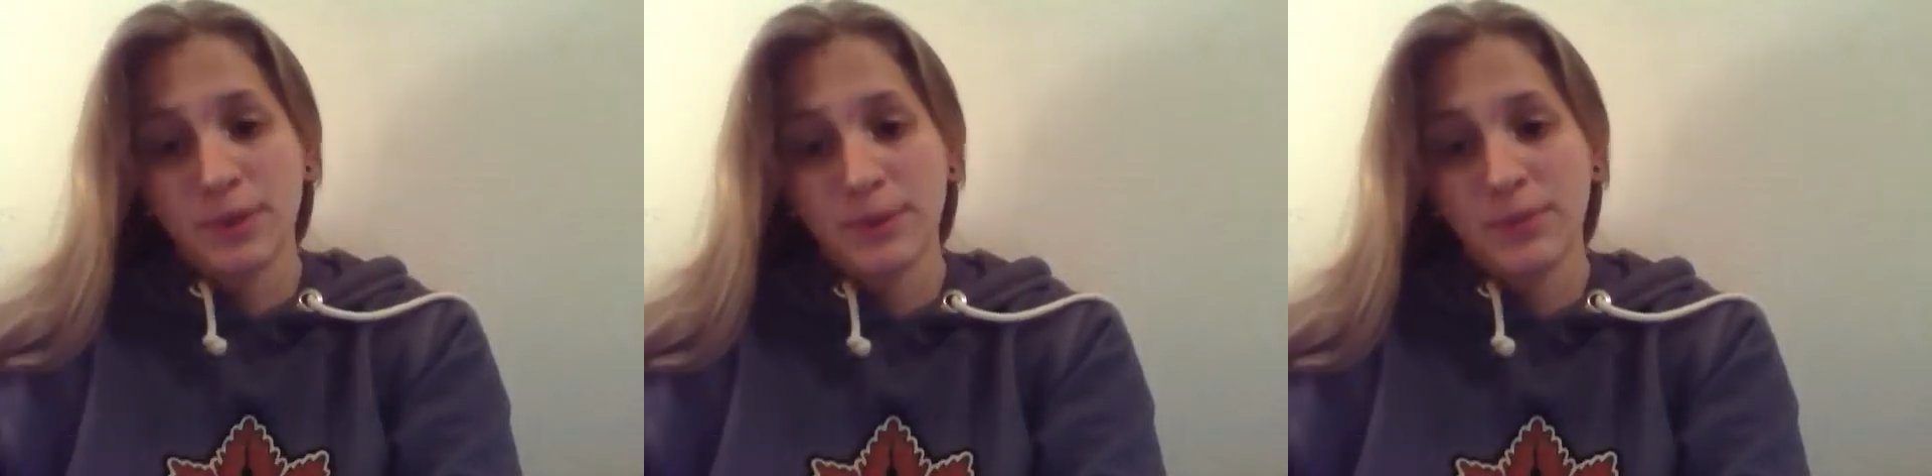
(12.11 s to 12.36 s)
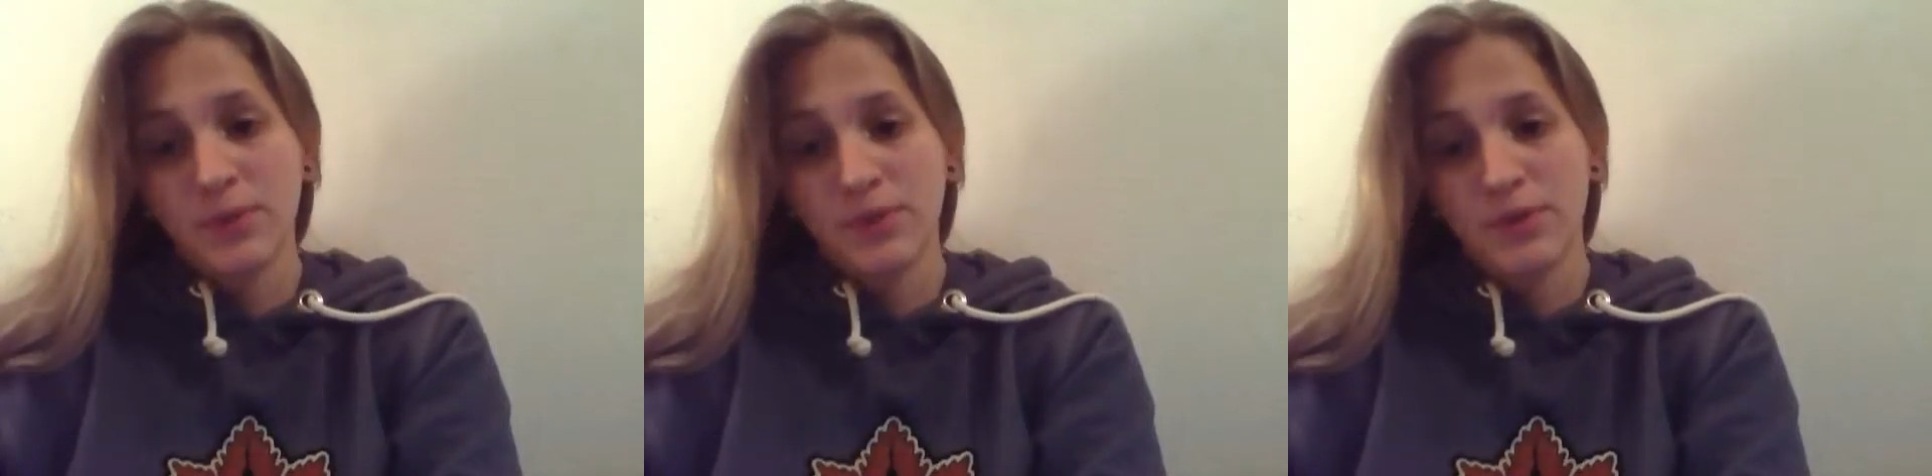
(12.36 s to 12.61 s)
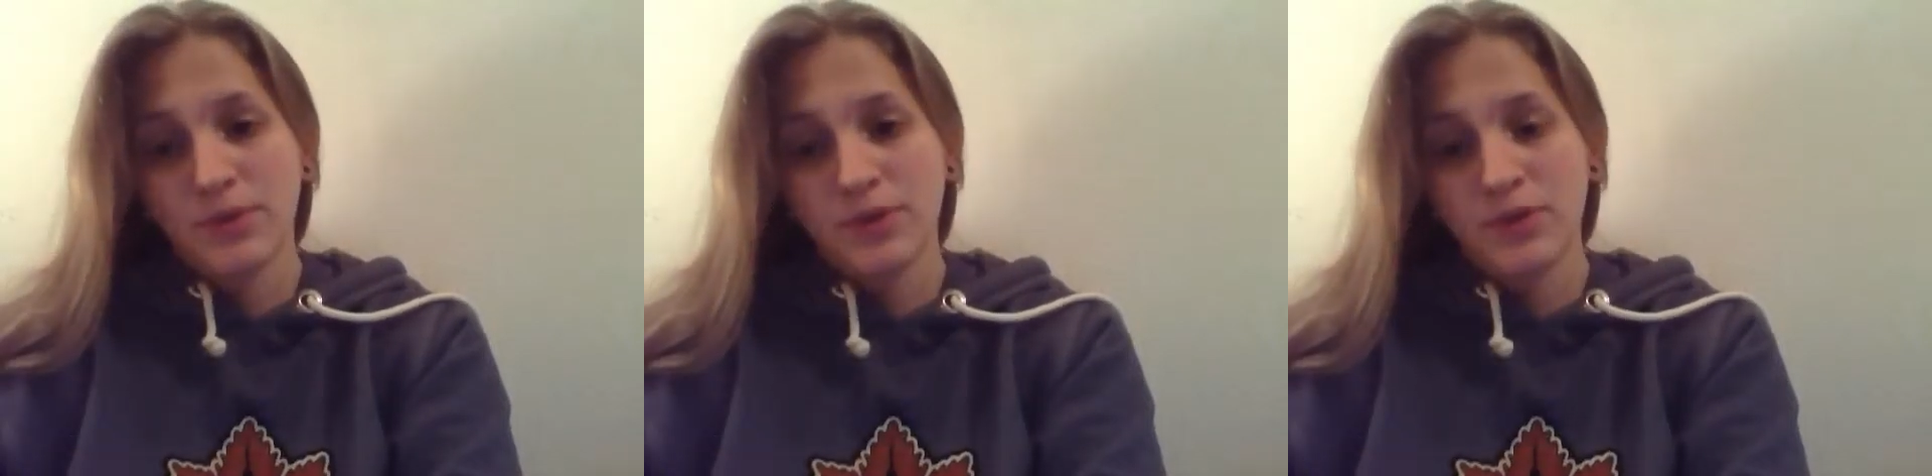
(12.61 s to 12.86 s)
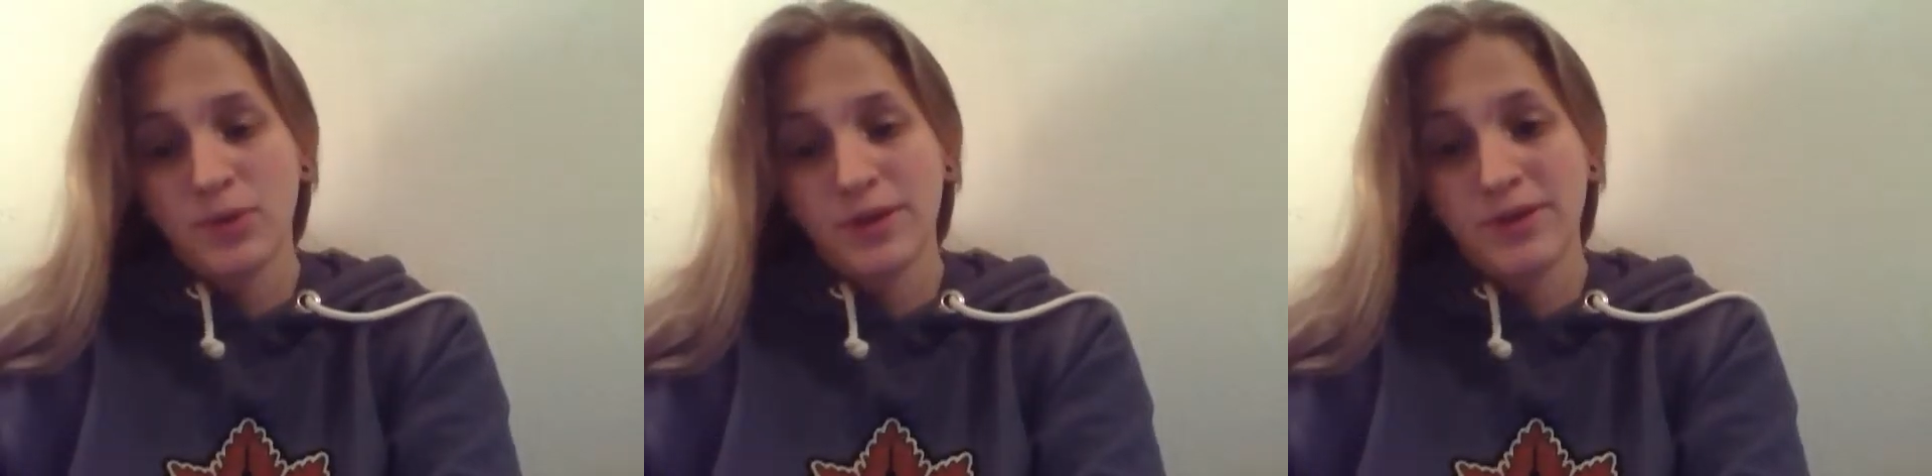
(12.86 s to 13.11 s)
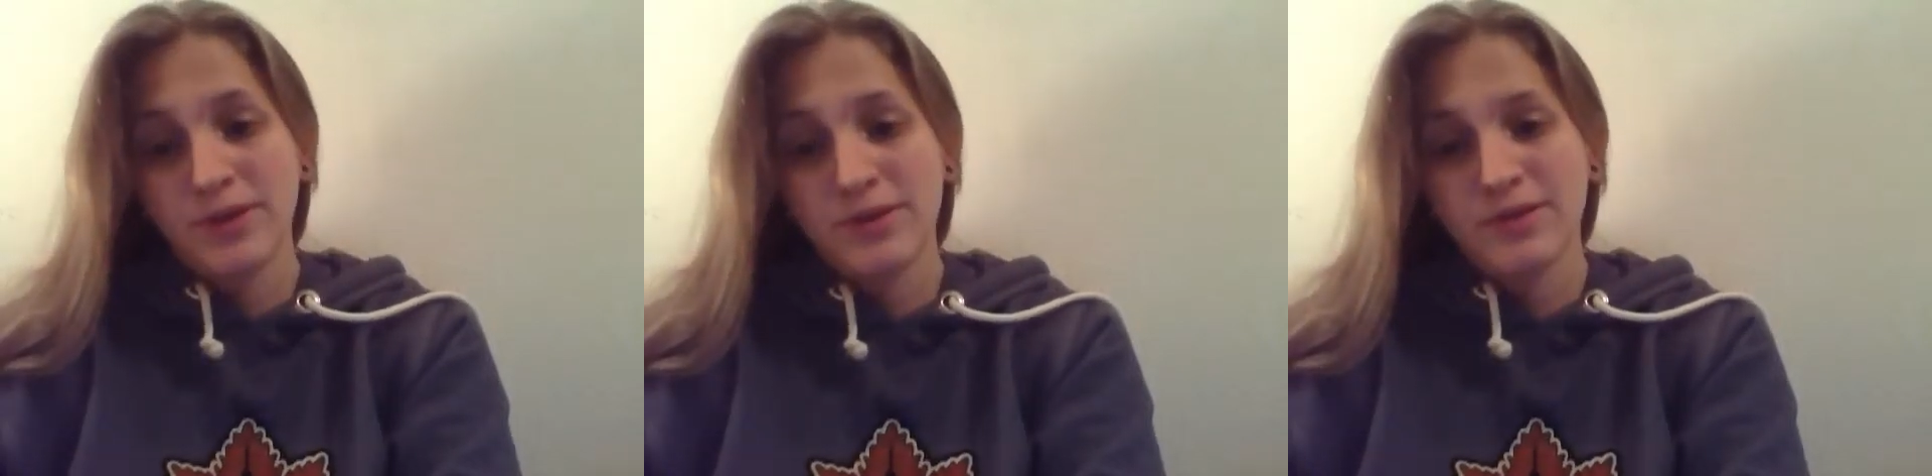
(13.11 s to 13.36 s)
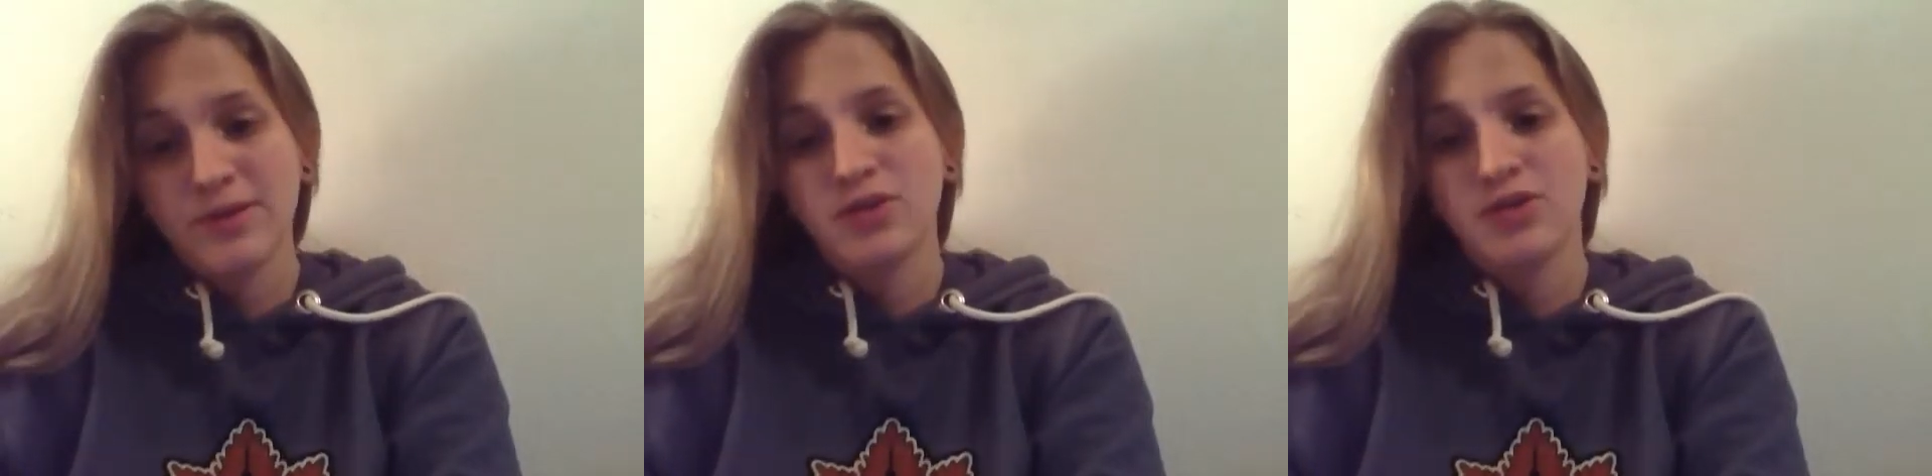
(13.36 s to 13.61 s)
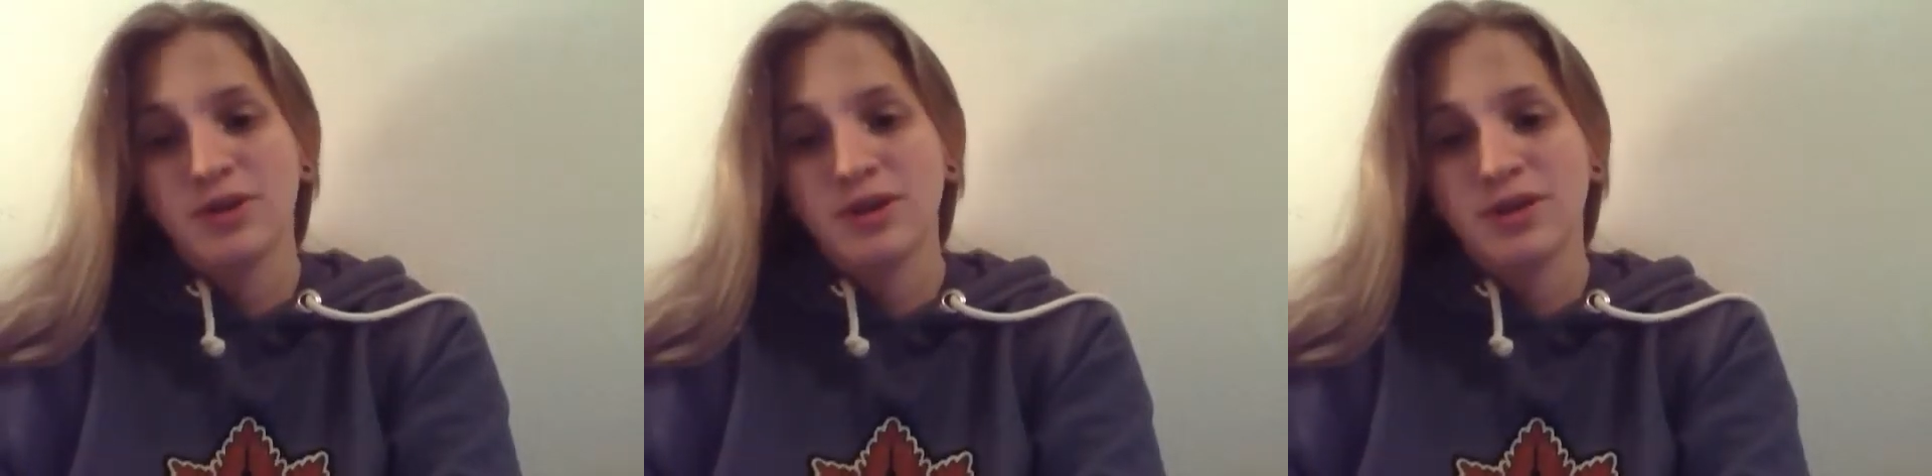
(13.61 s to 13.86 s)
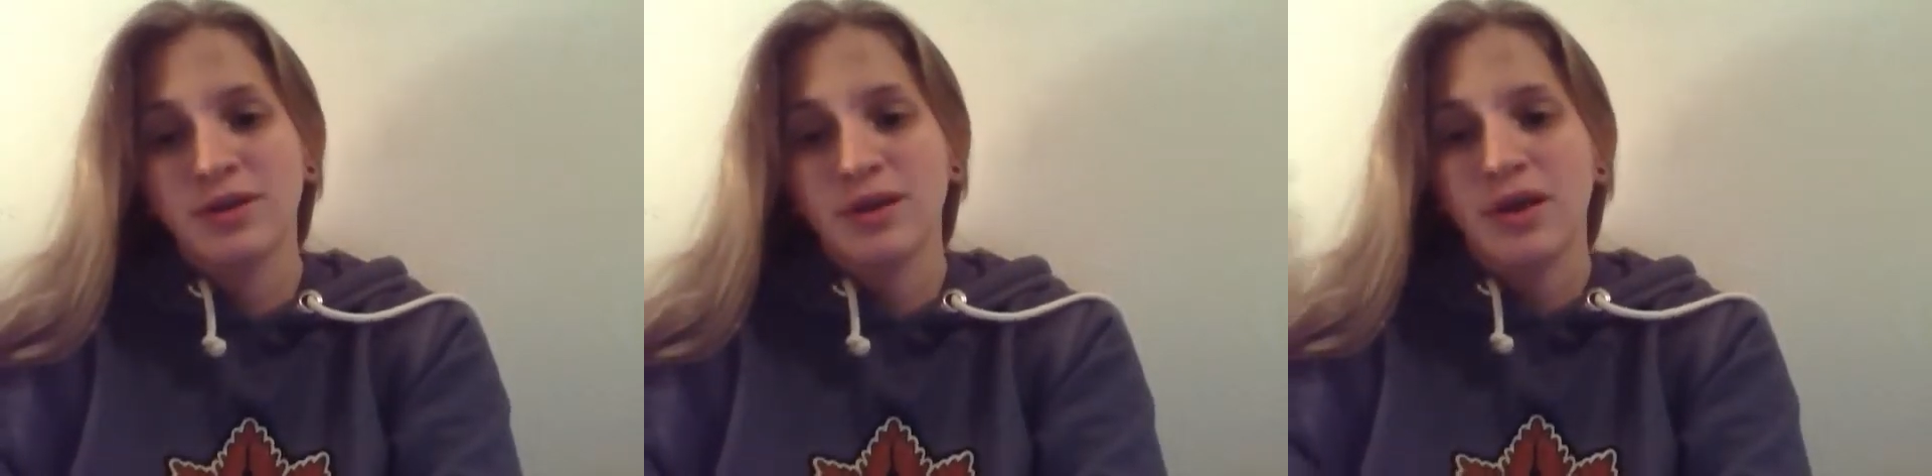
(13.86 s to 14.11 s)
people in the 20th century